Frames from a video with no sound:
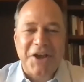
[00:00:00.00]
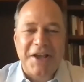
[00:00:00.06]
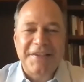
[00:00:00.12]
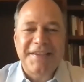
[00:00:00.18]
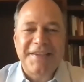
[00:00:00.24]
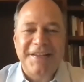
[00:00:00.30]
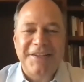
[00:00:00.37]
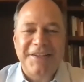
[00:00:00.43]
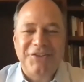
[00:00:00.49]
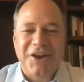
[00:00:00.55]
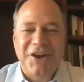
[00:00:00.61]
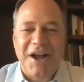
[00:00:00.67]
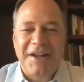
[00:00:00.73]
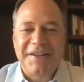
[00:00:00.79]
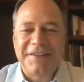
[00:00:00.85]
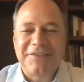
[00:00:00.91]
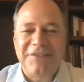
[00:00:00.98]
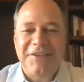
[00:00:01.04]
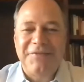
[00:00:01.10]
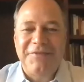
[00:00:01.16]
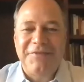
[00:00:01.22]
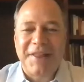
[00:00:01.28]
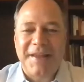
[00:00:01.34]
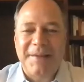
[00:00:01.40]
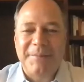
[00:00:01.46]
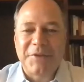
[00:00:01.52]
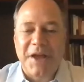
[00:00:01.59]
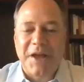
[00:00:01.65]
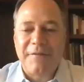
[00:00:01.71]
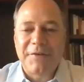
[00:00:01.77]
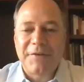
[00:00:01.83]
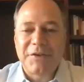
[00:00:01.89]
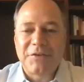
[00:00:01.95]
St. John is Chief Claims
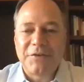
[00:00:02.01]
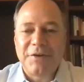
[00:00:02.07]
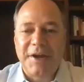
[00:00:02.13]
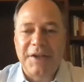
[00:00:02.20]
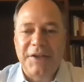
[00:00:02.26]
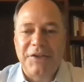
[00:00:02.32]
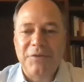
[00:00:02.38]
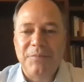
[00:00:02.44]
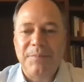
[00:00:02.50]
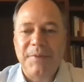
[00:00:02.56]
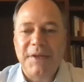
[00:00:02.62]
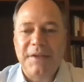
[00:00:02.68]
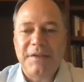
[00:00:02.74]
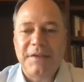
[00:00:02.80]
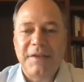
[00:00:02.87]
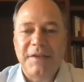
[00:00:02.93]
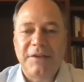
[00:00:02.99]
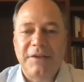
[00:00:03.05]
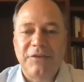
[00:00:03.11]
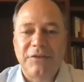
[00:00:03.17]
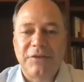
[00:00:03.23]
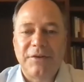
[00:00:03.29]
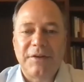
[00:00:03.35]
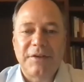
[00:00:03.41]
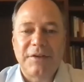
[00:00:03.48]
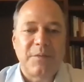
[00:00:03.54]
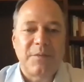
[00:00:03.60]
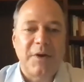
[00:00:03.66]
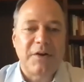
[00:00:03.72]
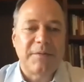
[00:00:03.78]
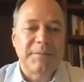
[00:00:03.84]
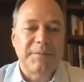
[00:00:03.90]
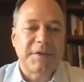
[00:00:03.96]
Officer at UPC Insurance.
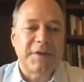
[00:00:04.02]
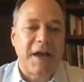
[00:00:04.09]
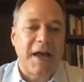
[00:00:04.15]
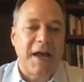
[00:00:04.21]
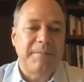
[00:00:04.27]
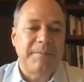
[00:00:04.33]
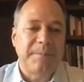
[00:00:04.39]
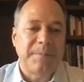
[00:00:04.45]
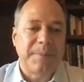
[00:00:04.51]
Welcome, Scott.